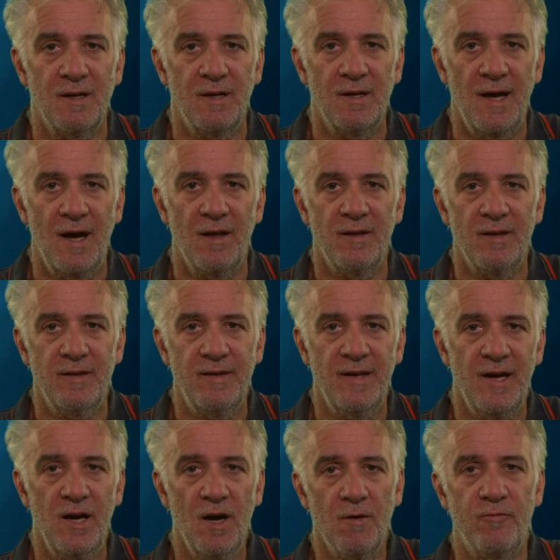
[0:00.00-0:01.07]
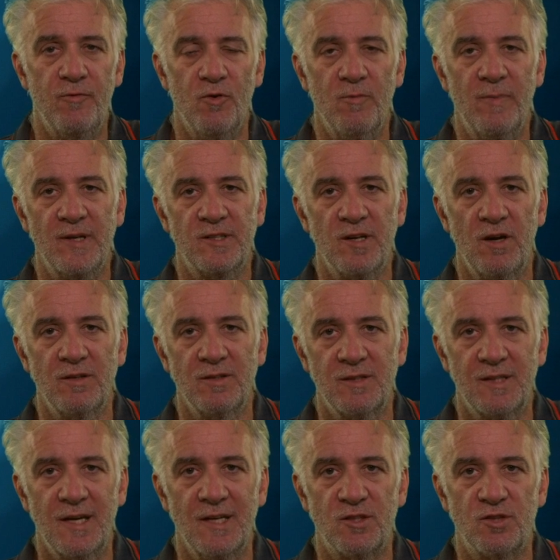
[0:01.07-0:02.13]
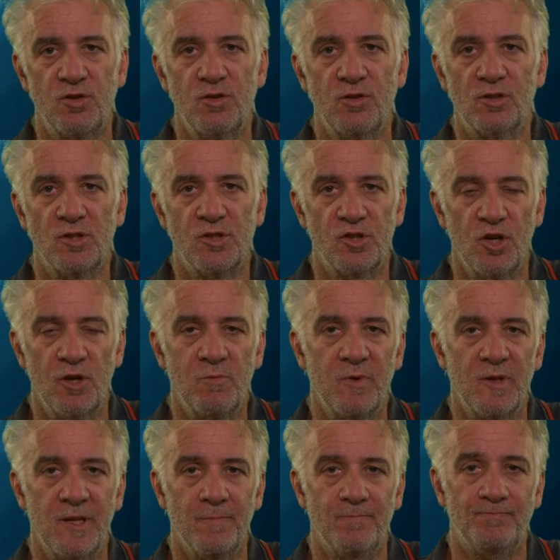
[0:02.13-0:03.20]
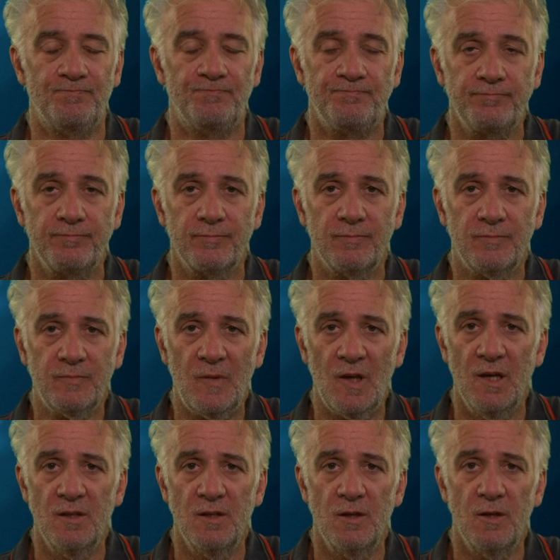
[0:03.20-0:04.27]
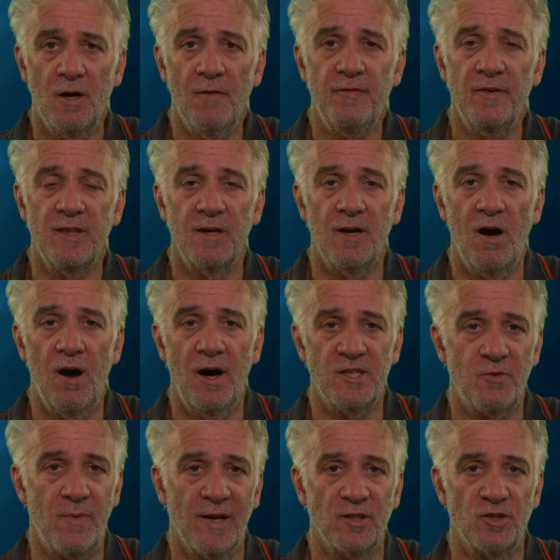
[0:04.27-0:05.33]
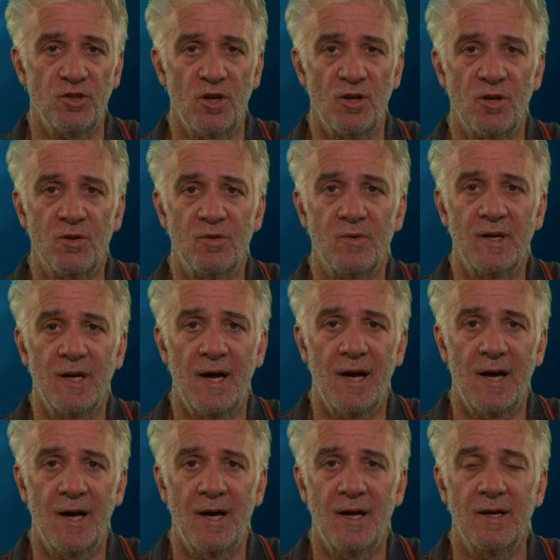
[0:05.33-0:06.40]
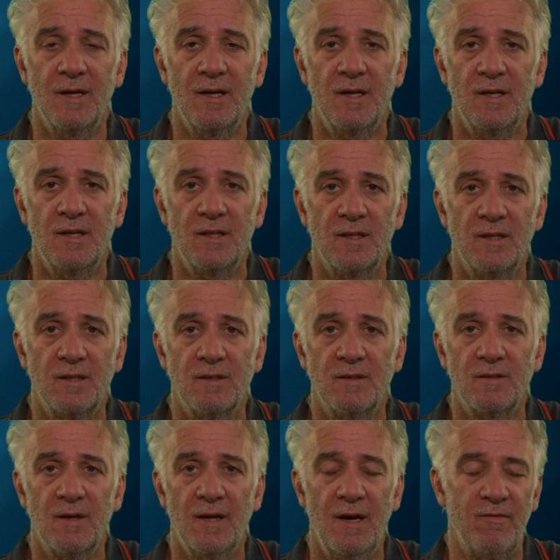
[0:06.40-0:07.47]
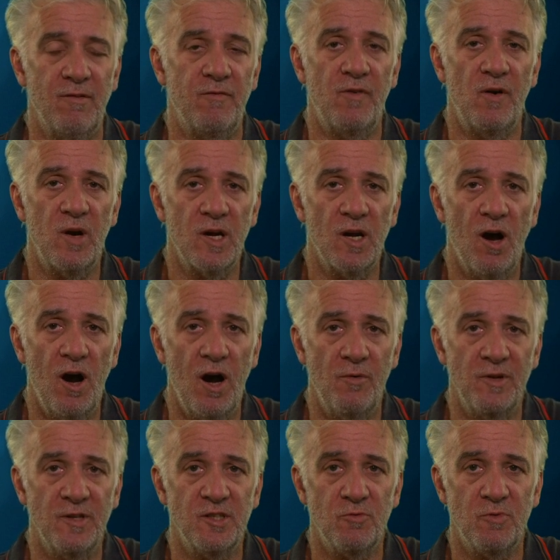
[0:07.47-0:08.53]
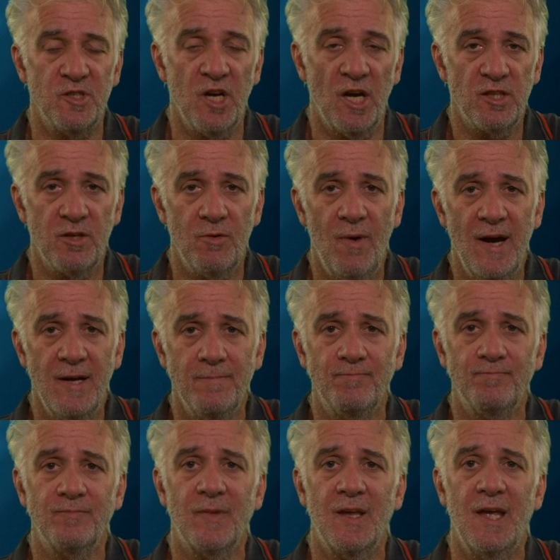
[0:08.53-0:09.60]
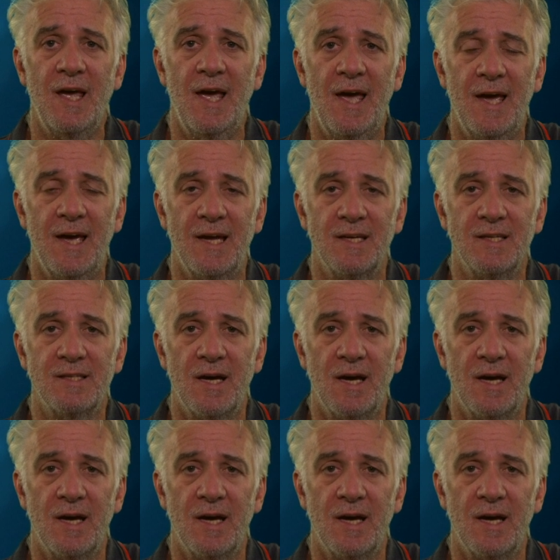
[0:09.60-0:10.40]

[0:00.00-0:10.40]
Now, they're helpful, but don't get too consumed with them. Often the highest ranked journal have a very high rejection rate, and